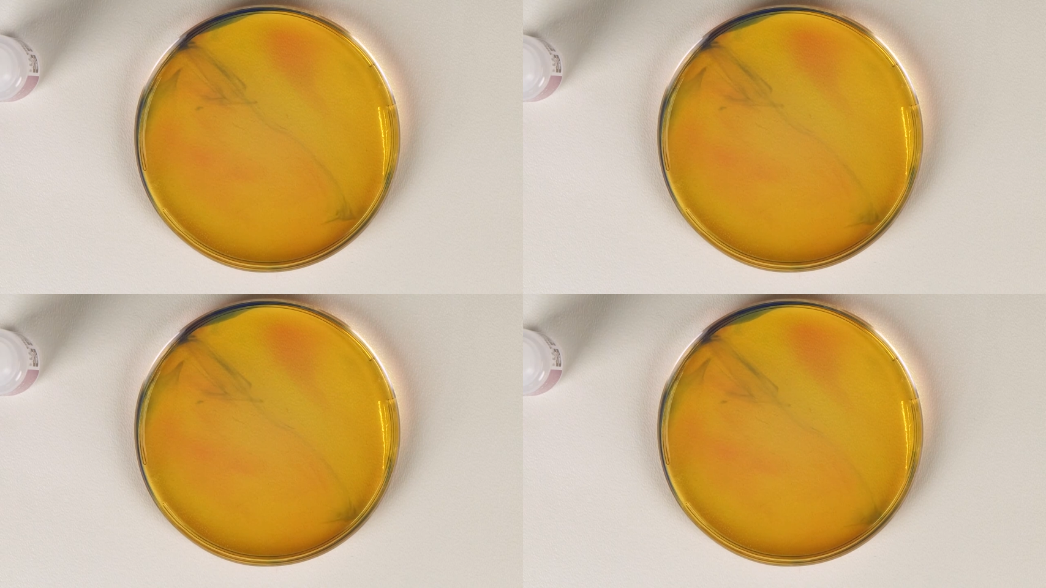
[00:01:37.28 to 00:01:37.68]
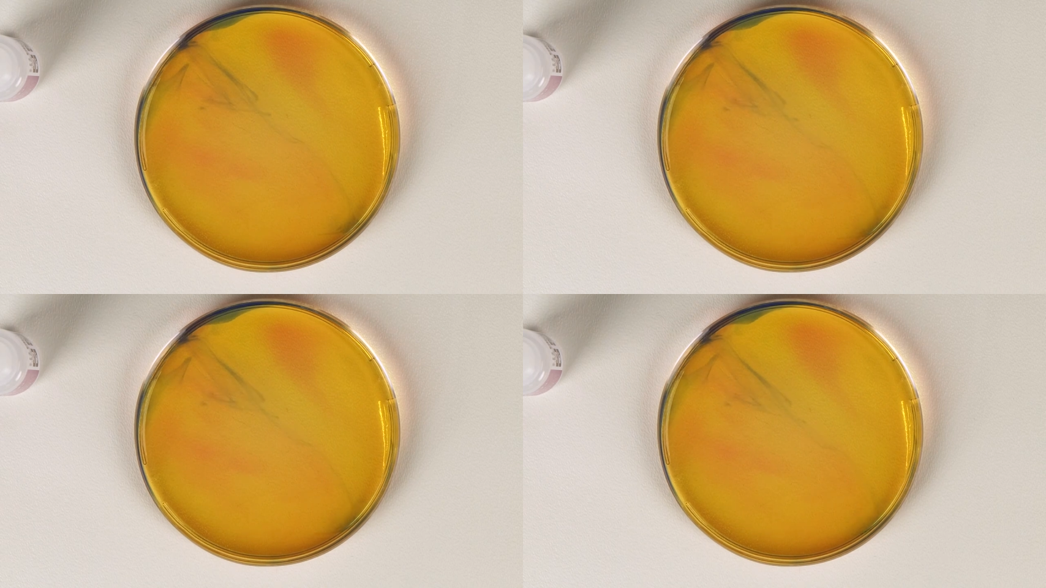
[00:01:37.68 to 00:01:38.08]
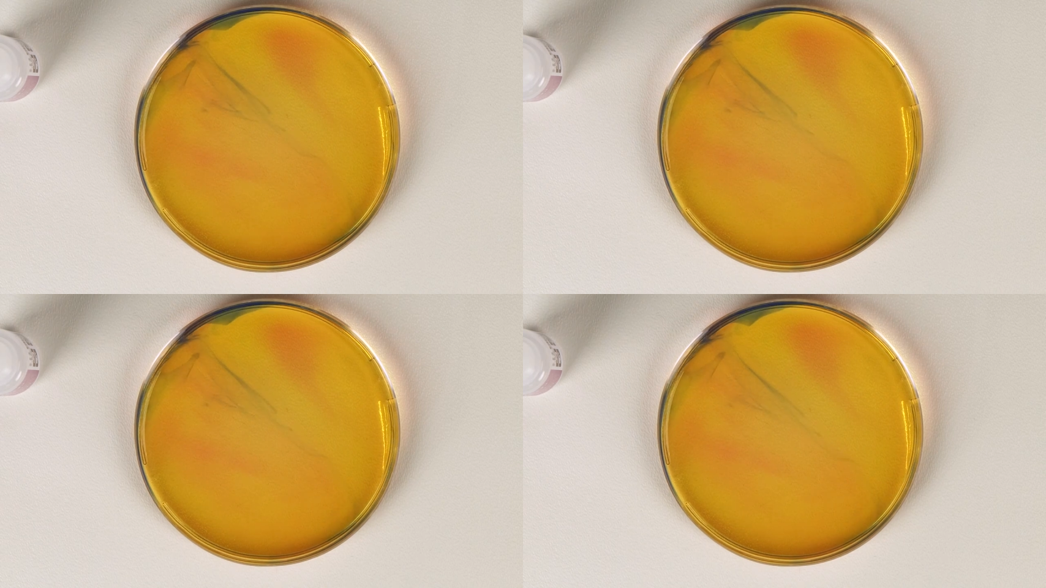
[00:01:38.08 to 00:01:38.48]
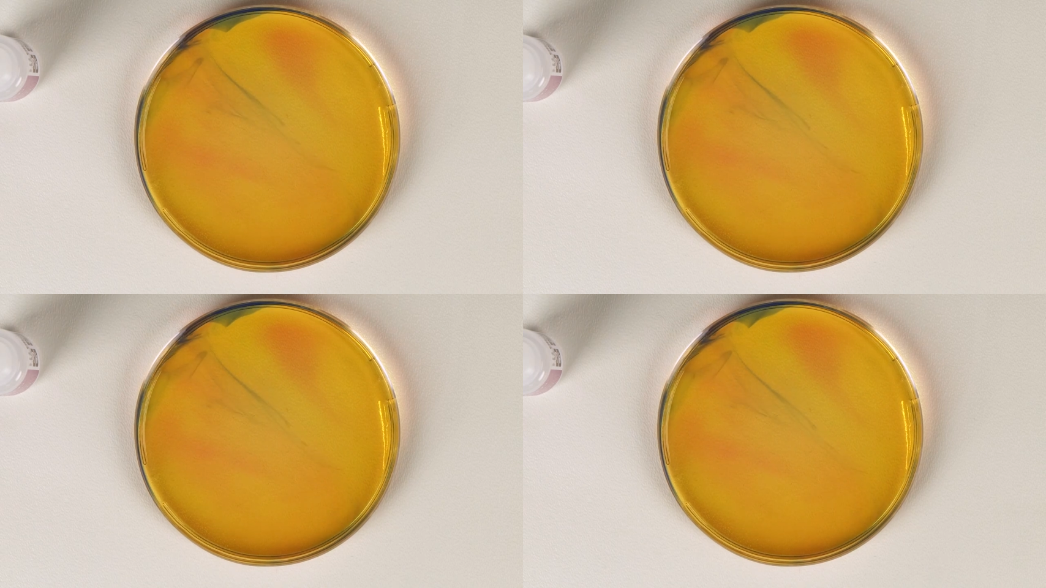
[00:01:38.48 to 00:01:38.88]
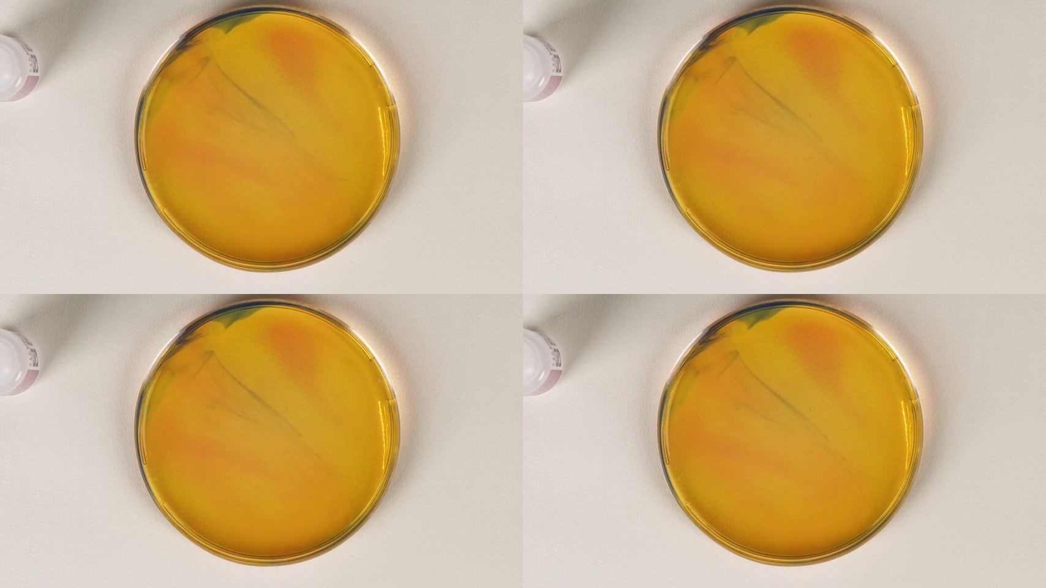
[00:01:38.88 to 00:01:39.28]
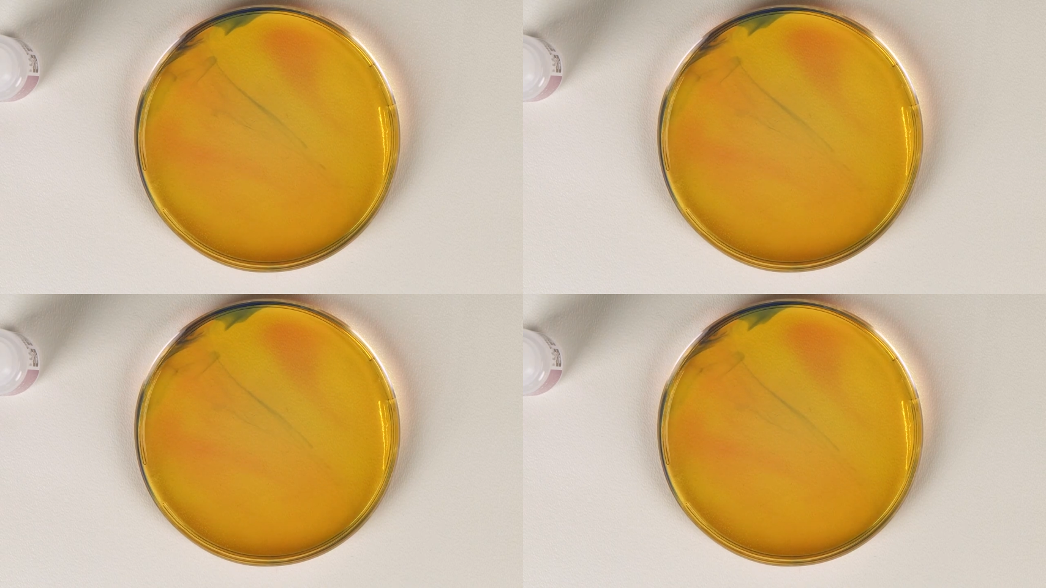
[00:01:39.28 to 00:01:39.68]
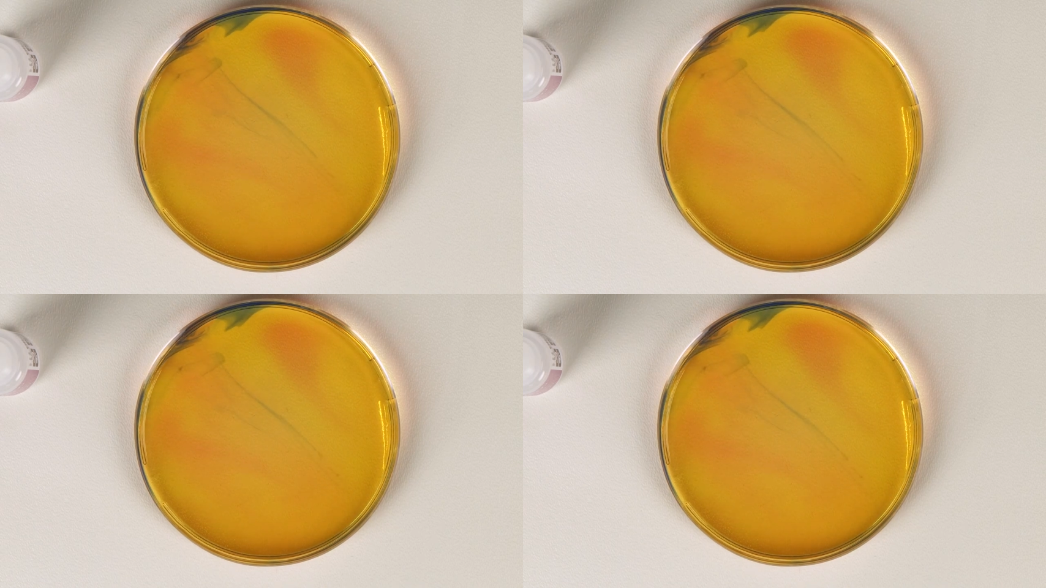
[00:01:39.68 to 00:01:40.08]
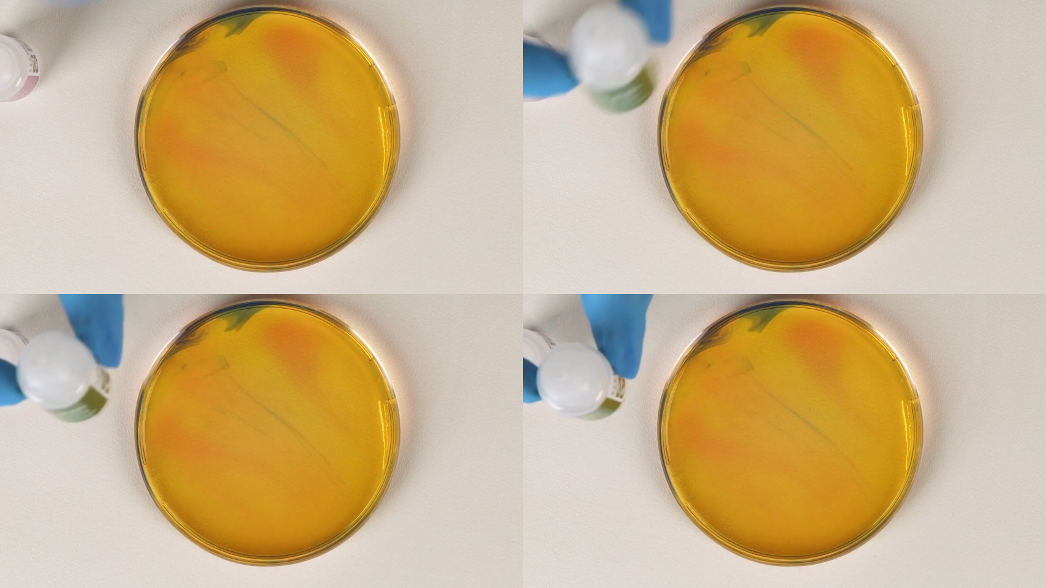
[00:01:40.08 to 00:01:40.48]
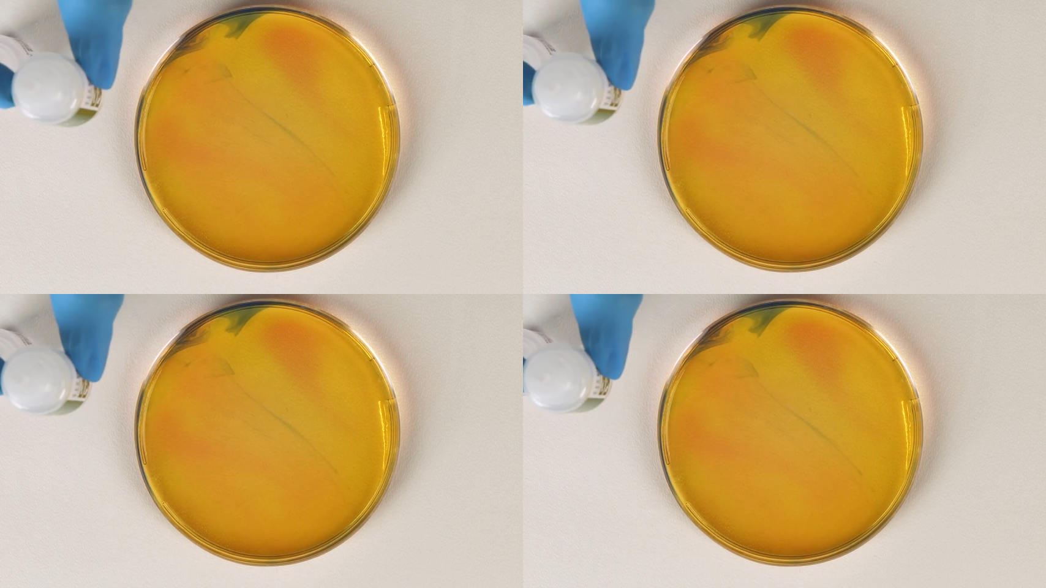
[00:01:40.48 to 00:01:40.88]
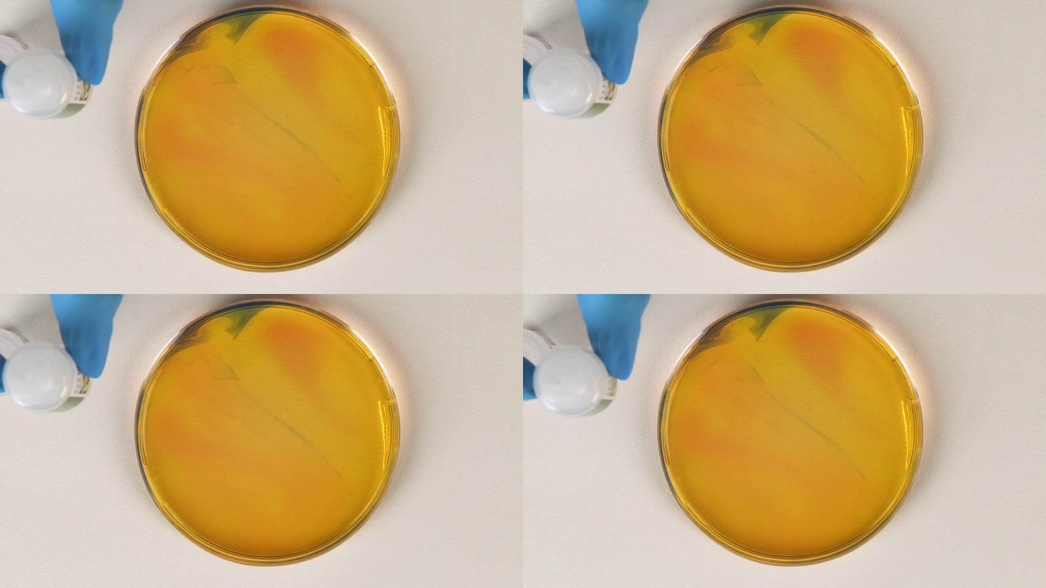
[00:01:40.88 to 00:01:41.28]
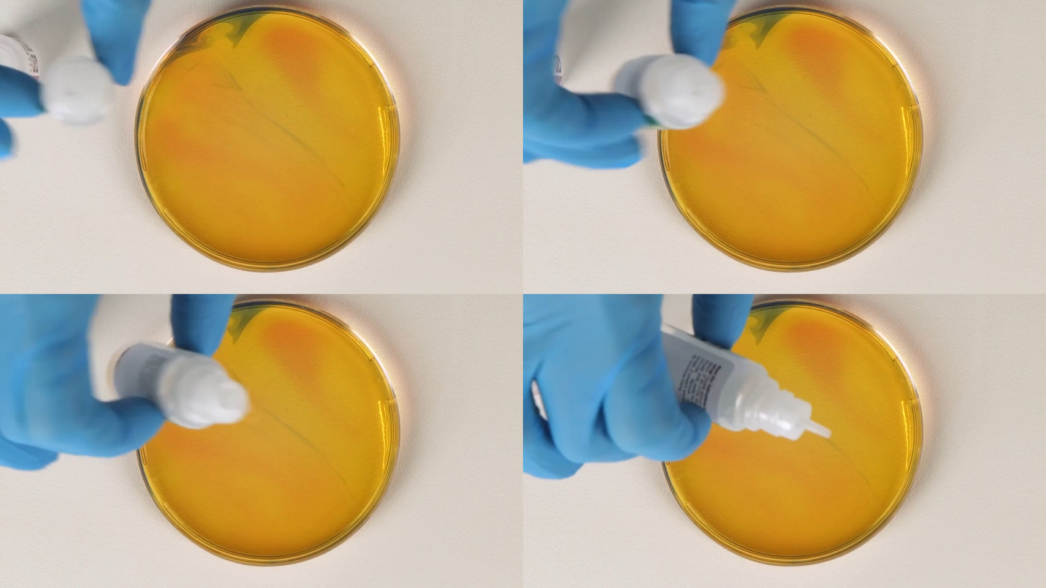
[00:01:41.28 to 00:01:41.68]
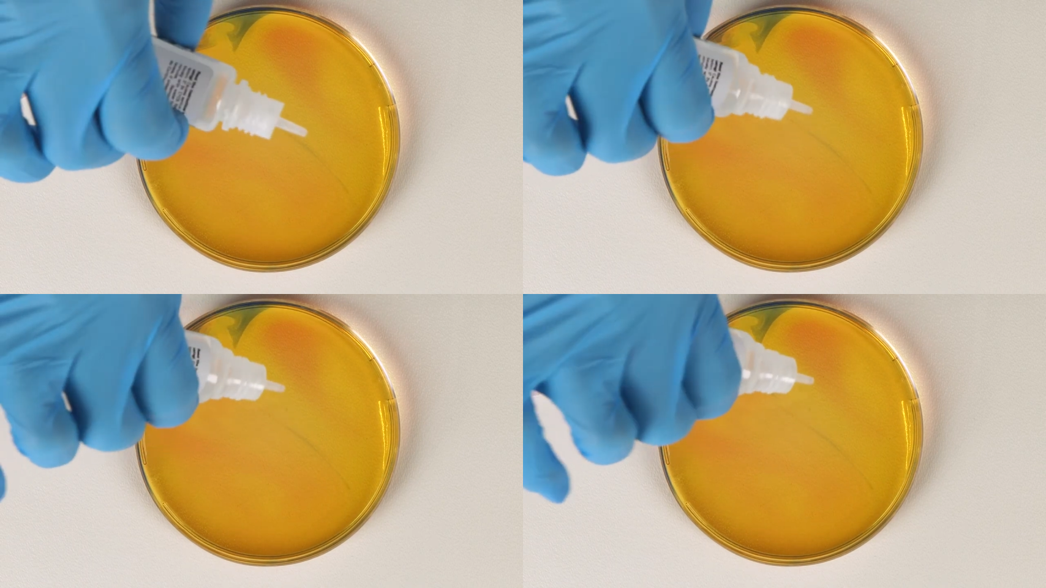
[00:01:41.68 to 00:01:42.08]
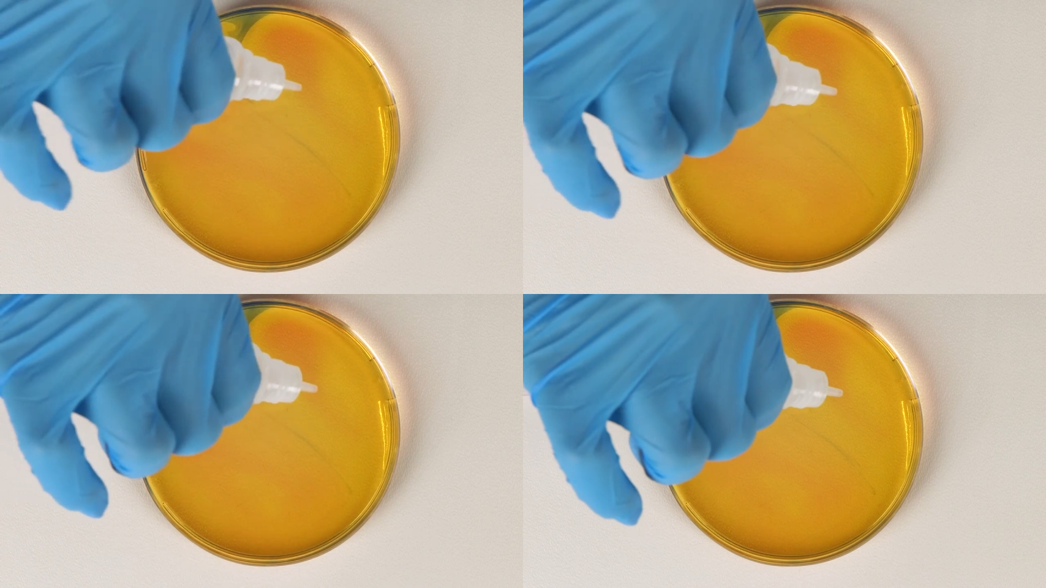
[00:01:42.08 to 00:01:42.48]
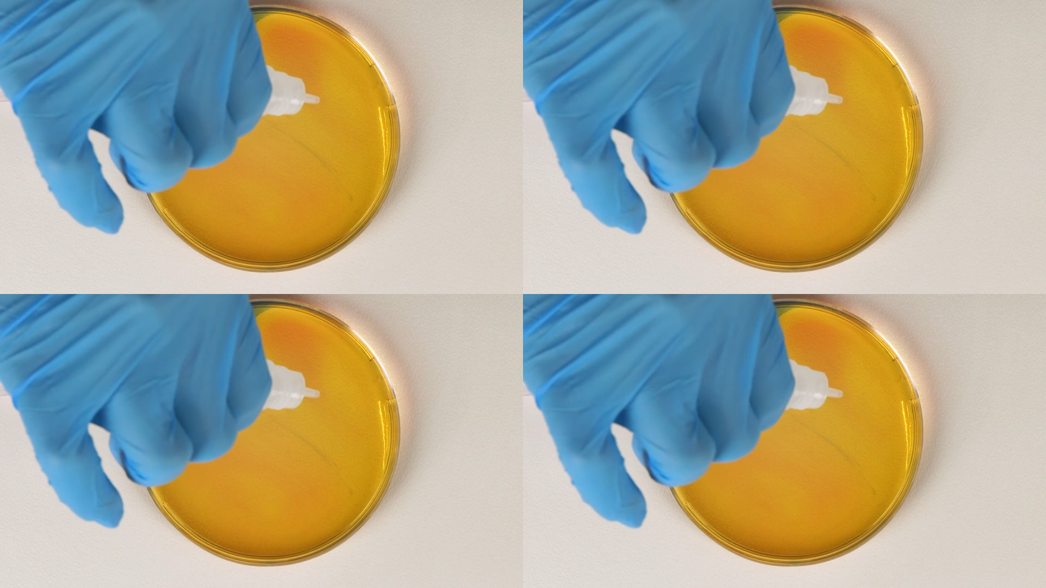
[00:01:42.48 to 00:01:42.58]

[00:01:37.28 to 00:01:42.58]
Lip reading: [unreadable: no face in view]